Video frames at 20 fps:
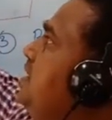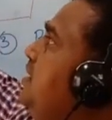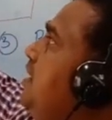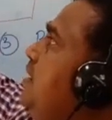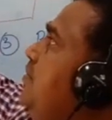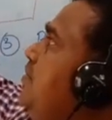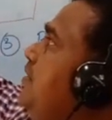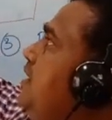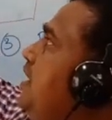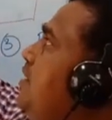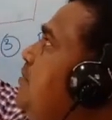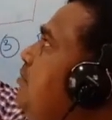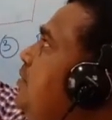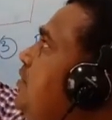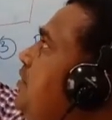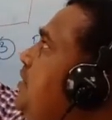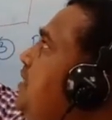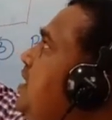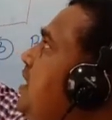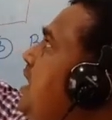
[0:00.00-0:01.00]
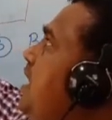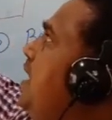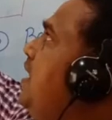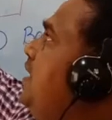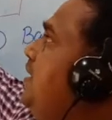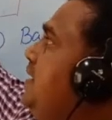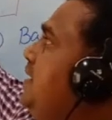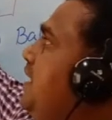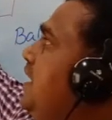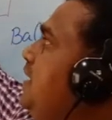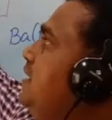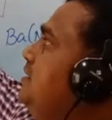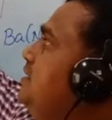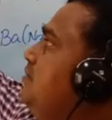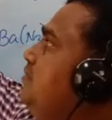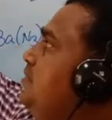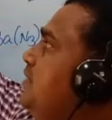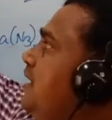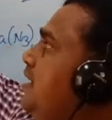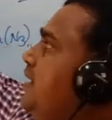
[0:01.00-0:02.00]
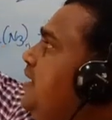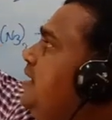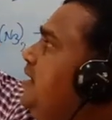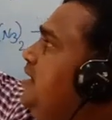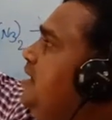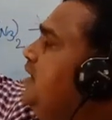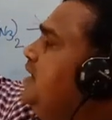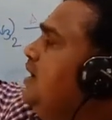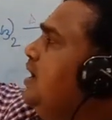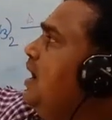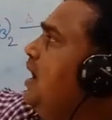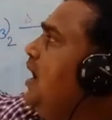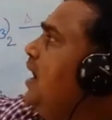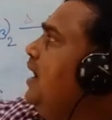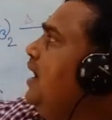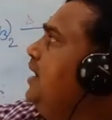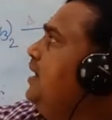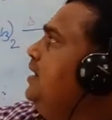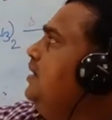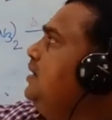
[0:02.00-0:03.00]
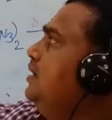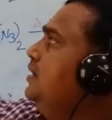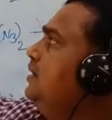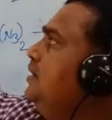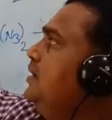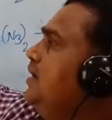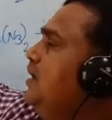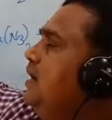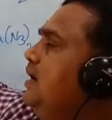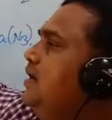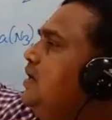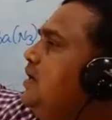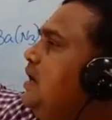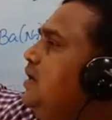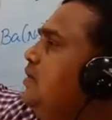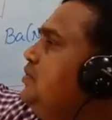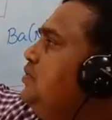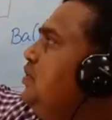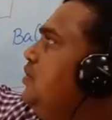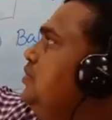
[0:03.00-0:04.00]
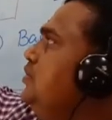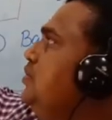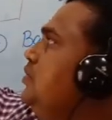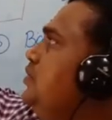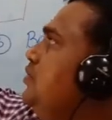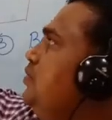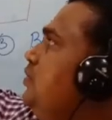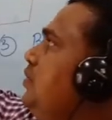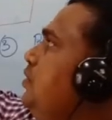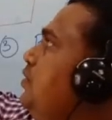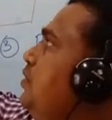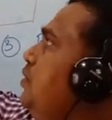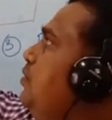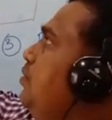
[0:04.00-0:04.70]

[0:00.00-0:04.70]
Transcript: of the ammonia and calcium cyanide, and it is also useful to